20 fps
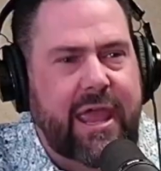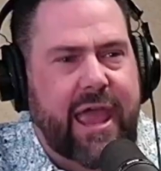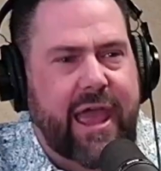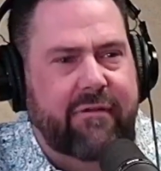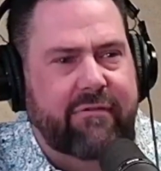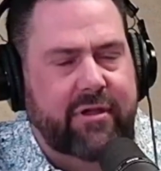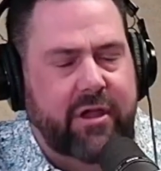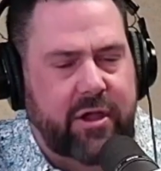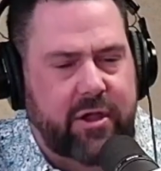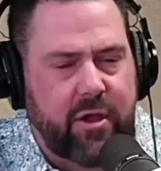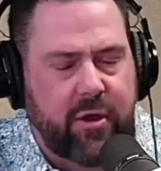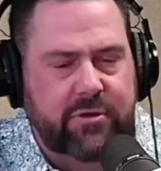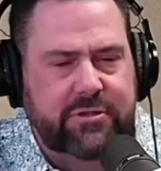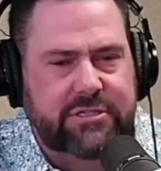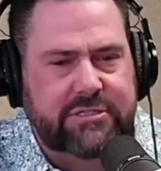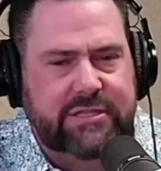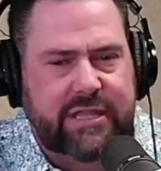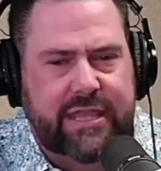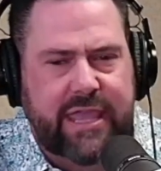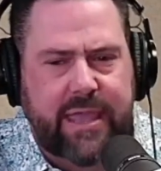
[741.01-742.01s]
having a coach
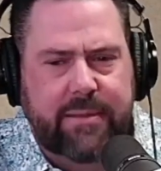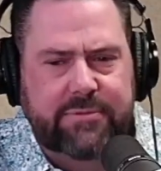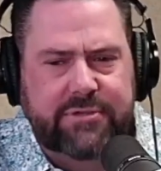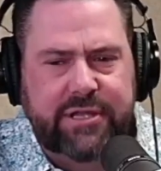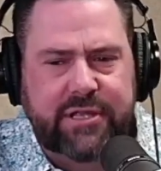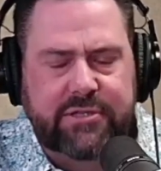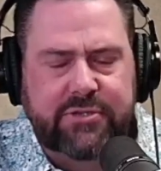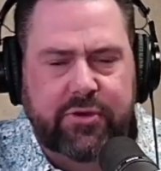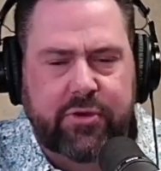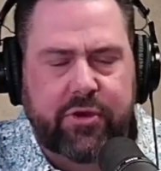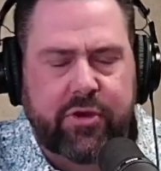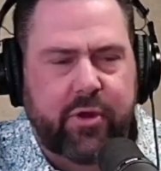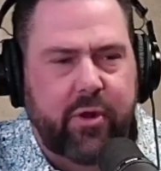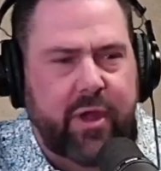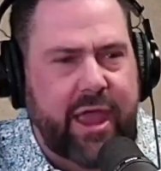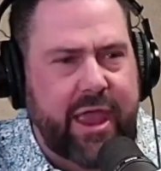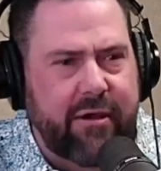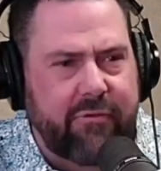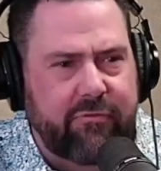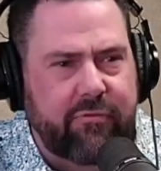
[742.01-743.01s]
is a game changer. You know,
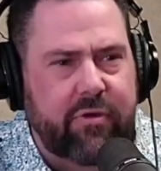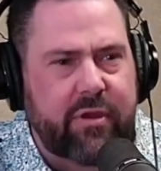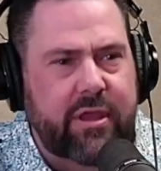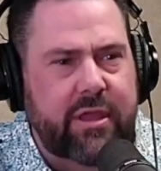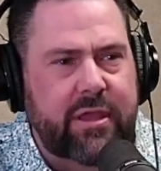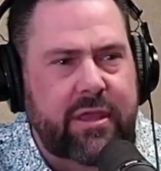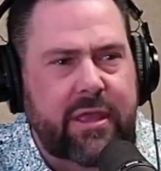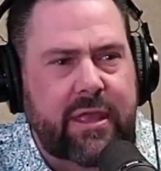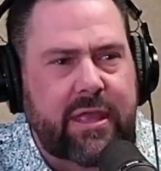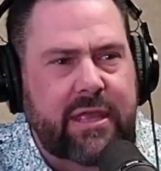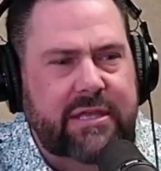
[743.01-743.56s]
every